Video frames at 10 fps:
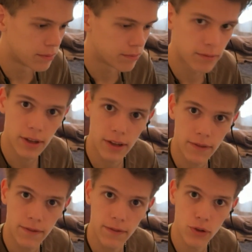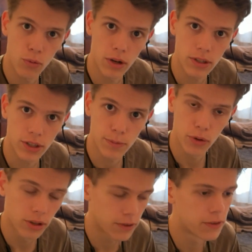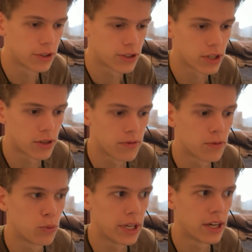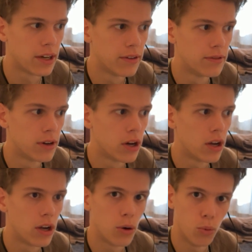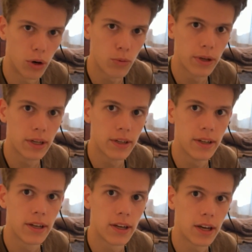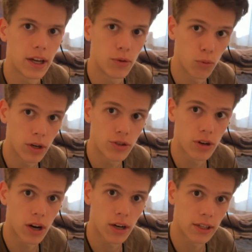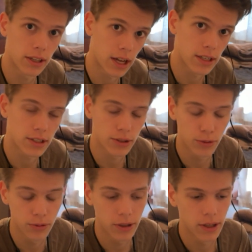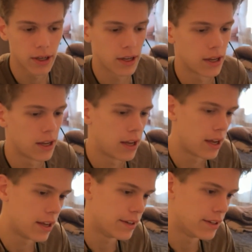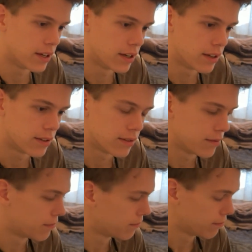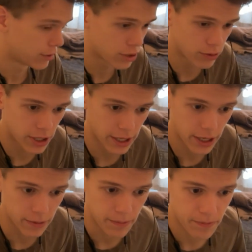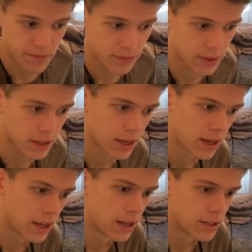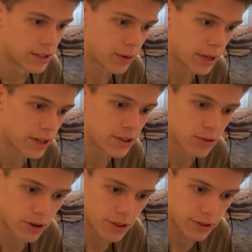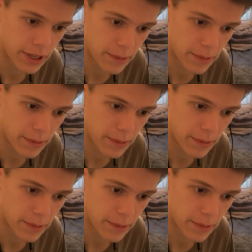If you want to spoil it for yourself, we have 1 win and 1 draw in the last 2, and let's go check it out. So now we head into our third game.